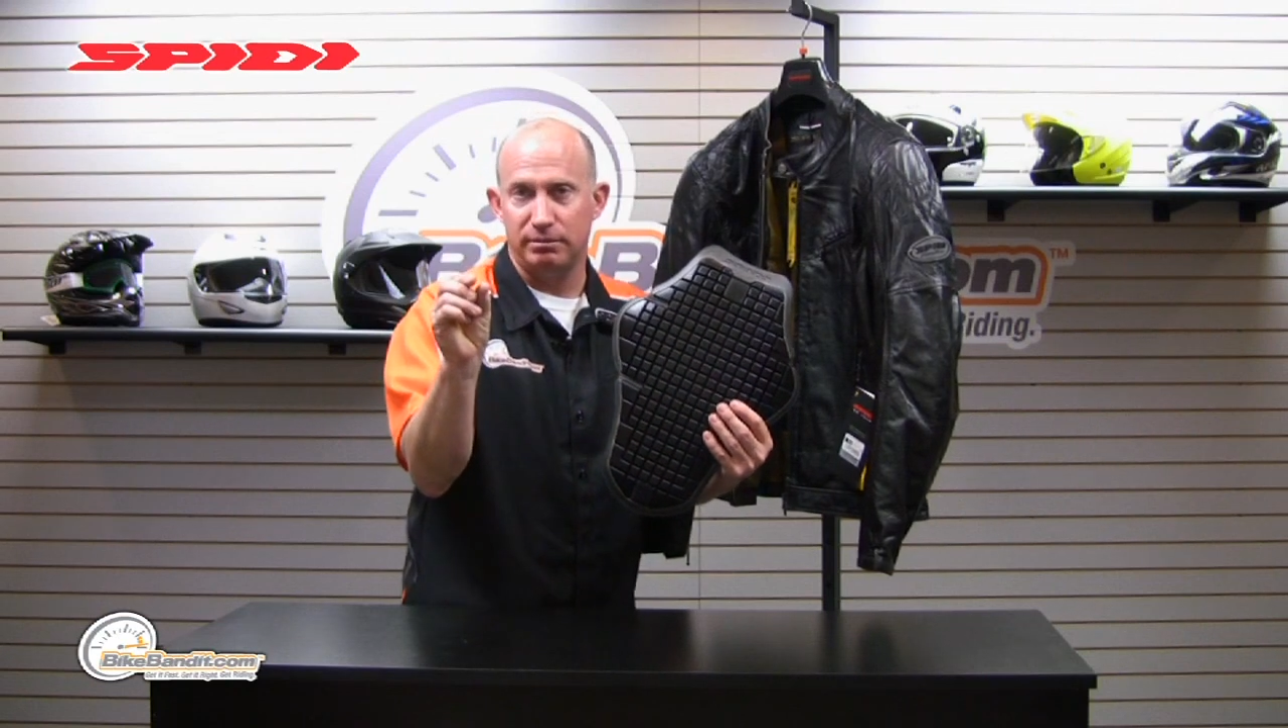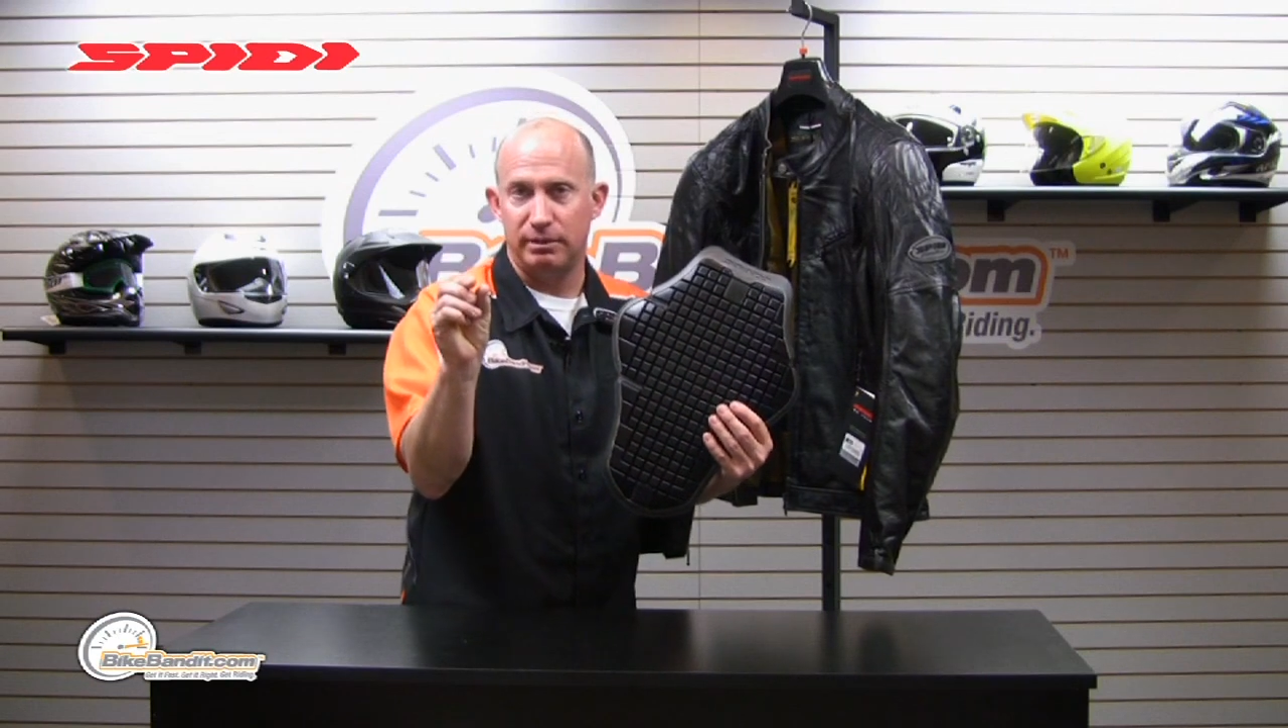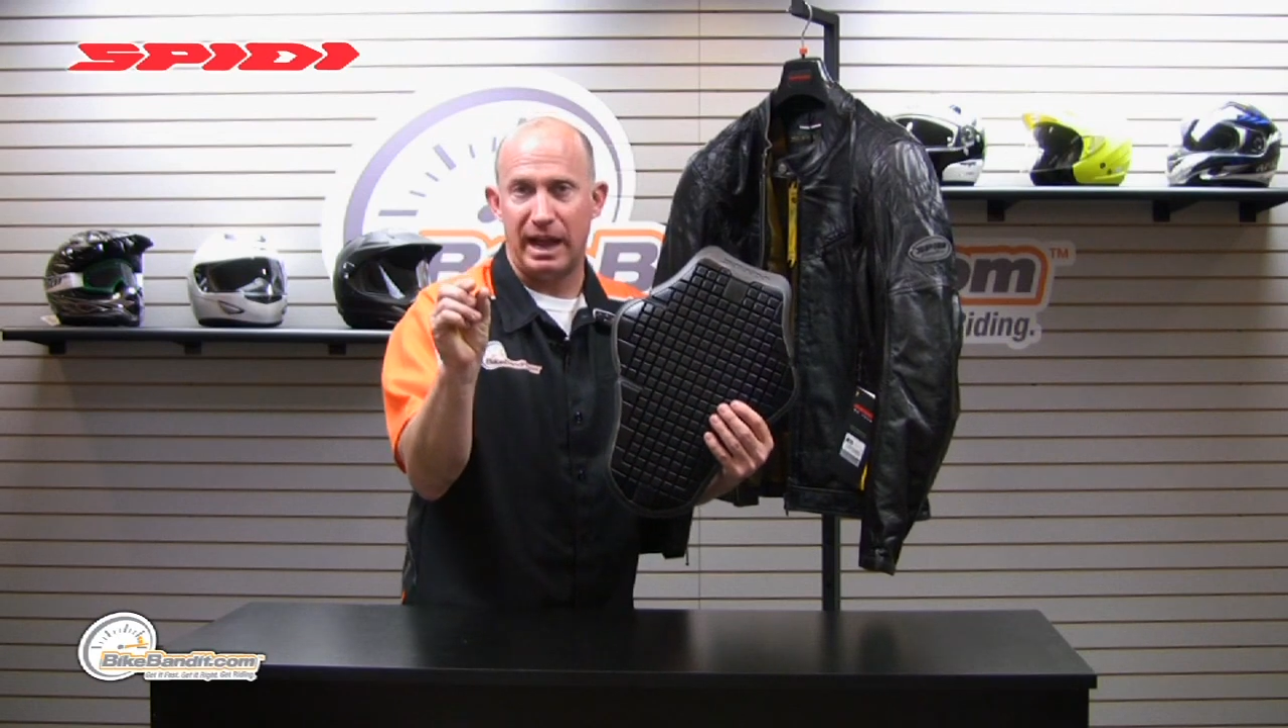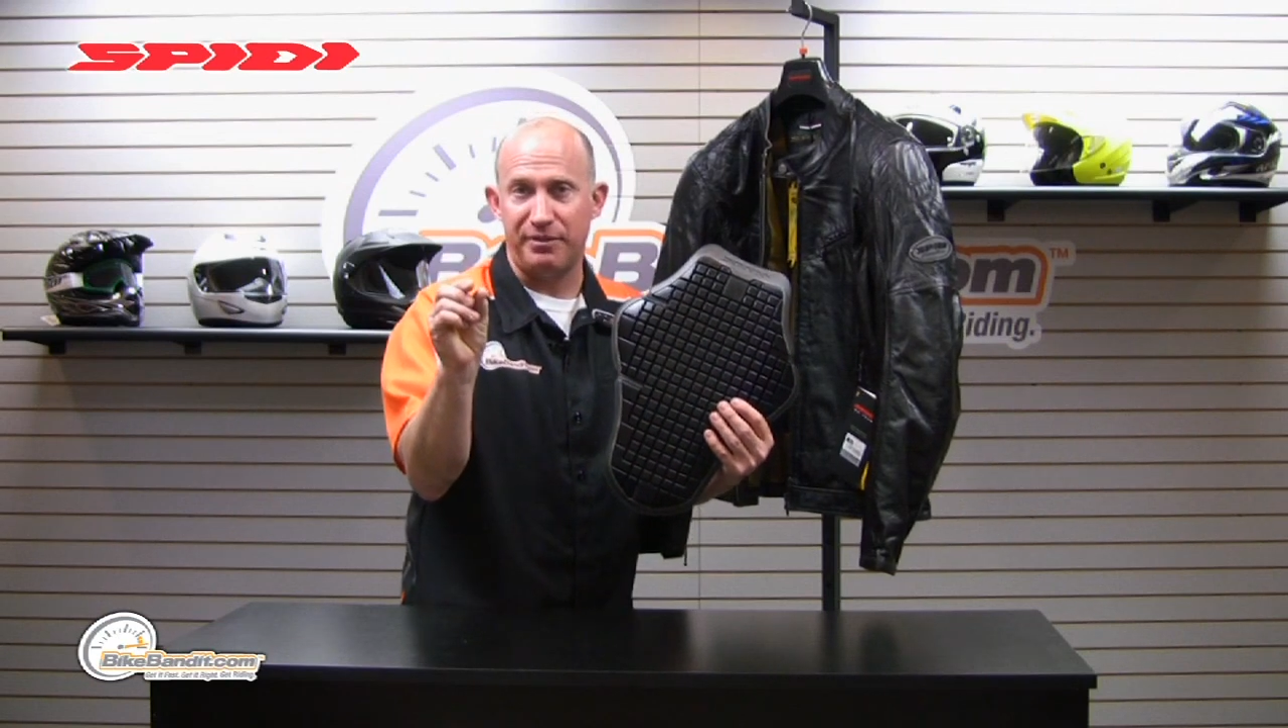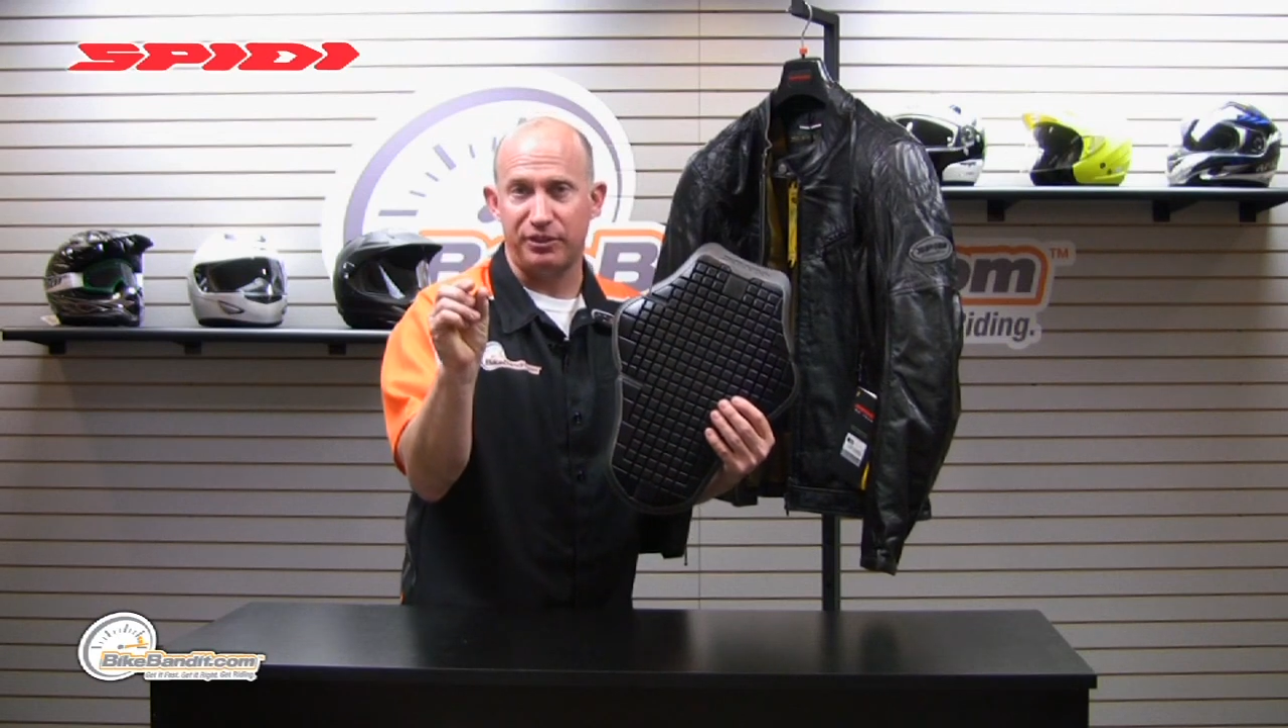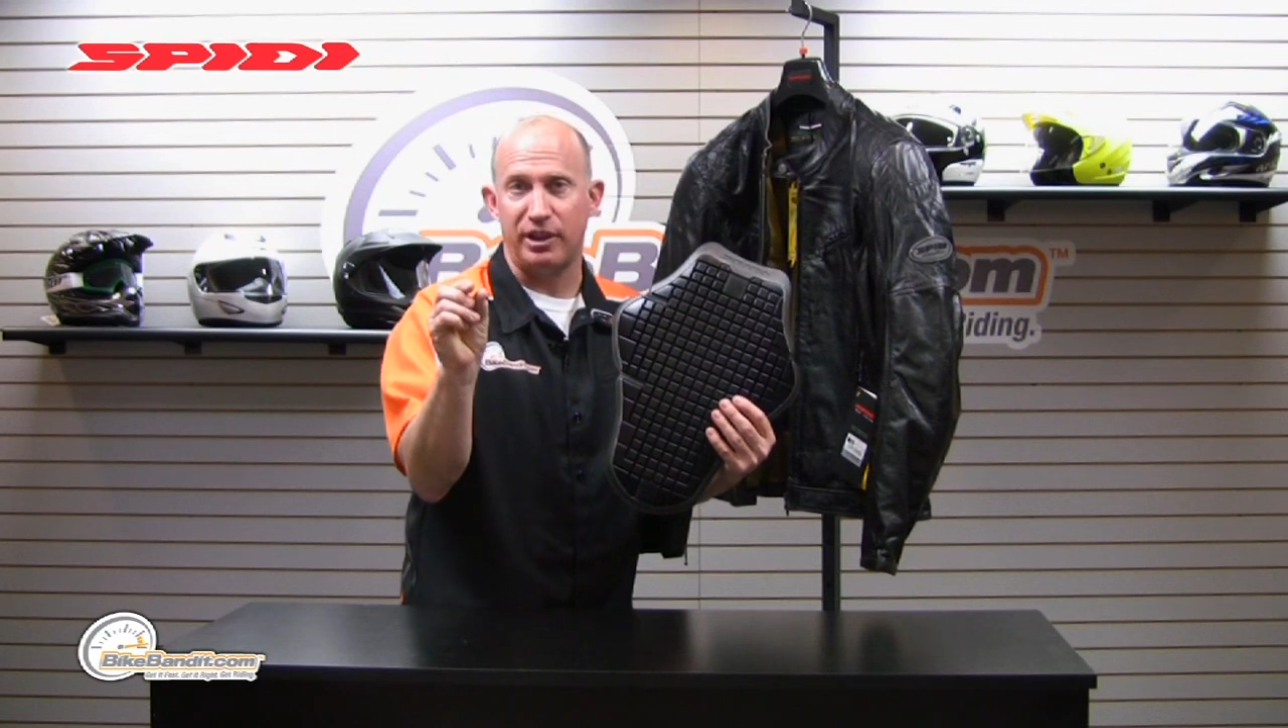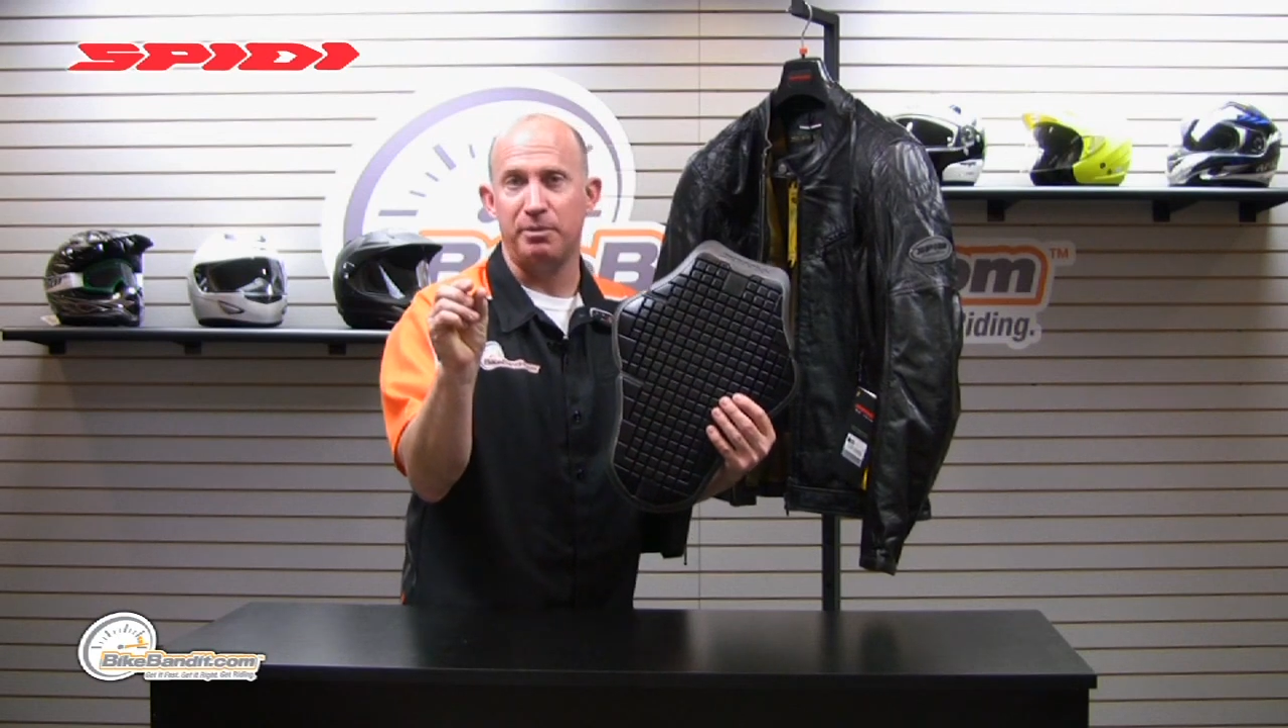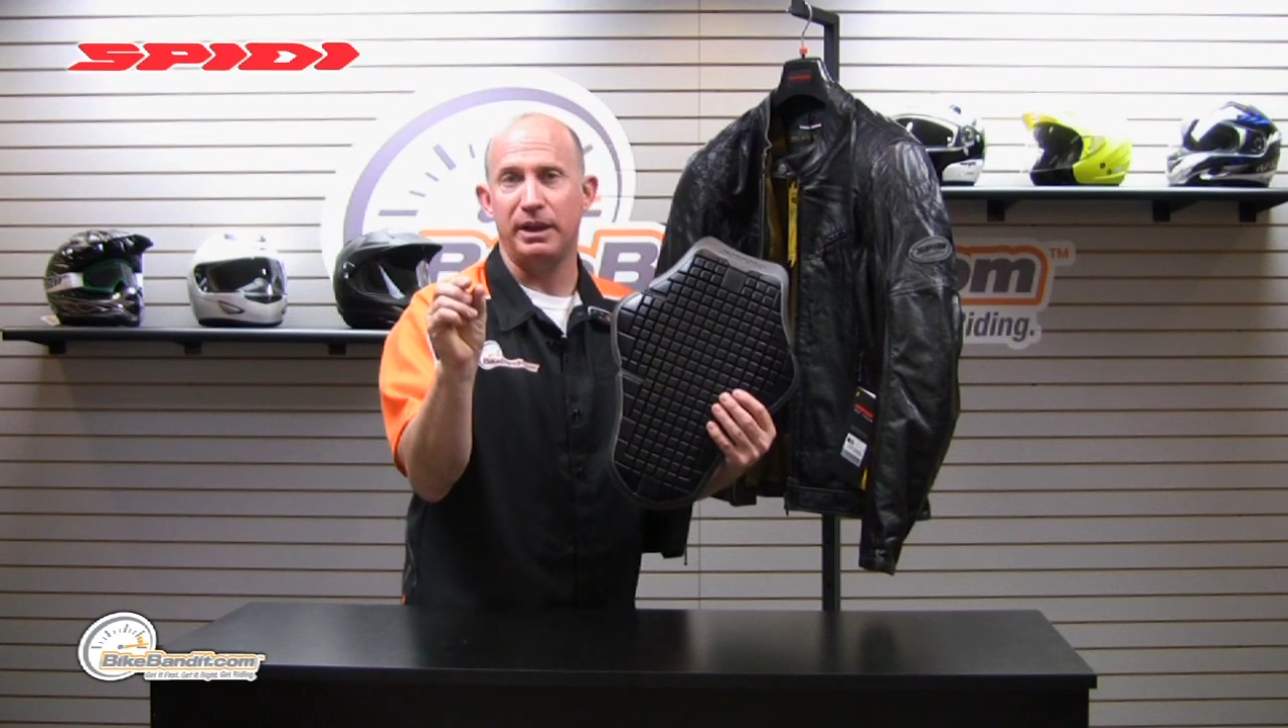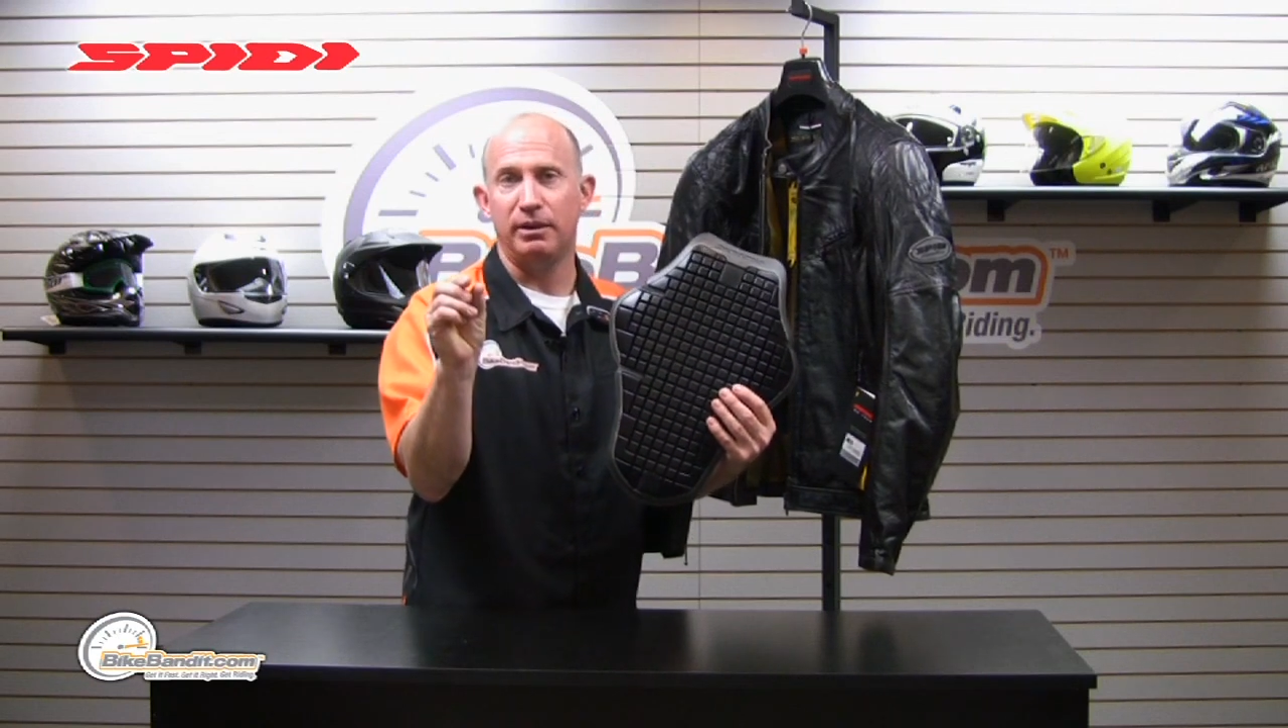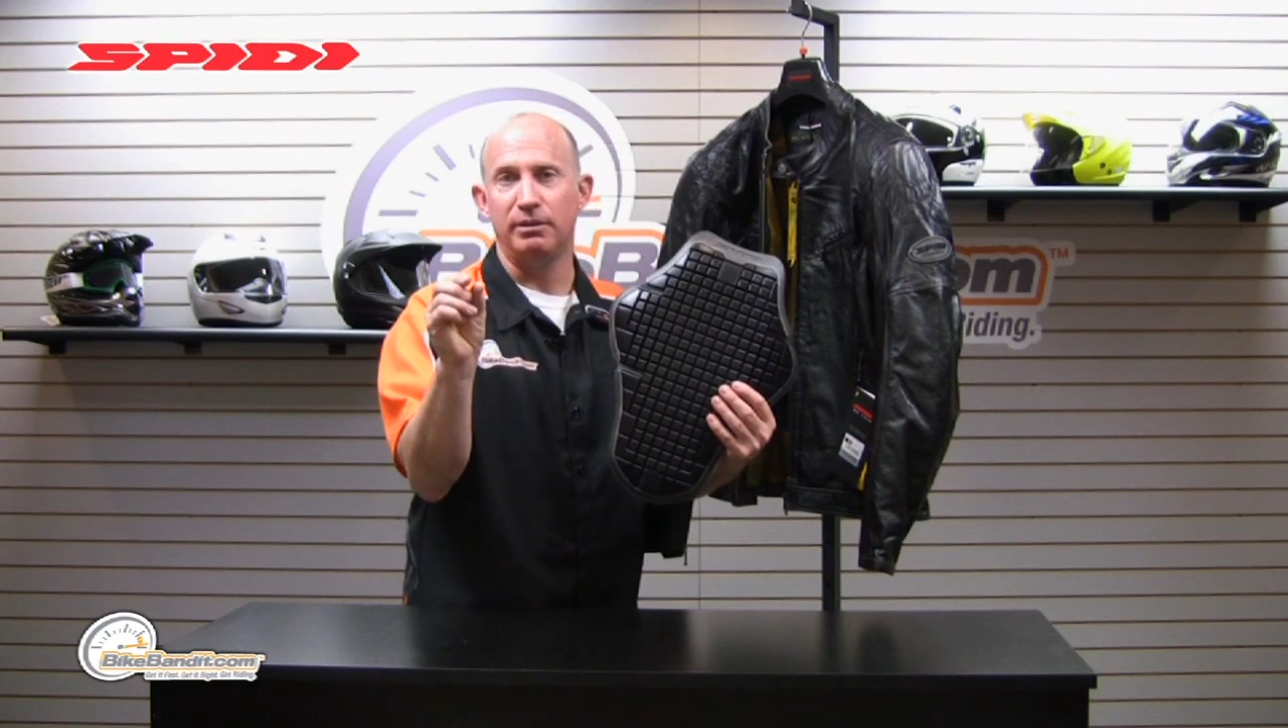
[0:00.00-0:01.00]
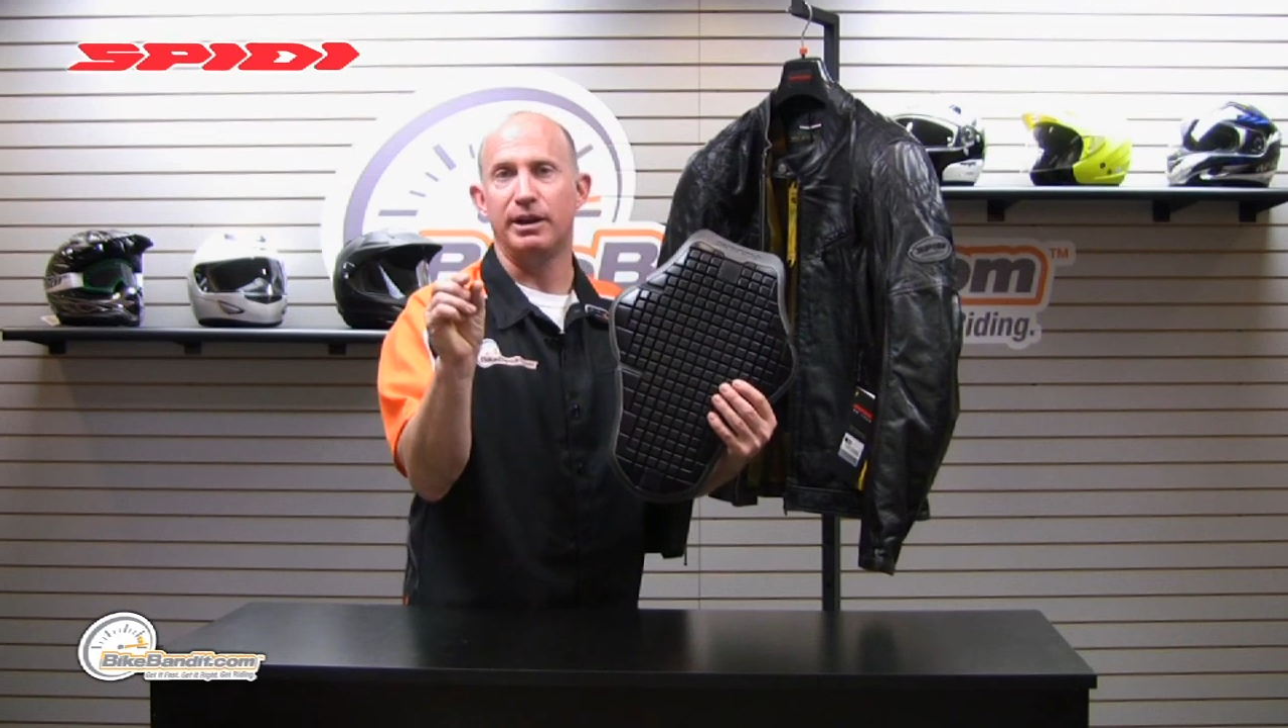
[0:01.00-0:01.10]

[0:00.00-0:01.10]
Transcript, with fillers: half a centimeter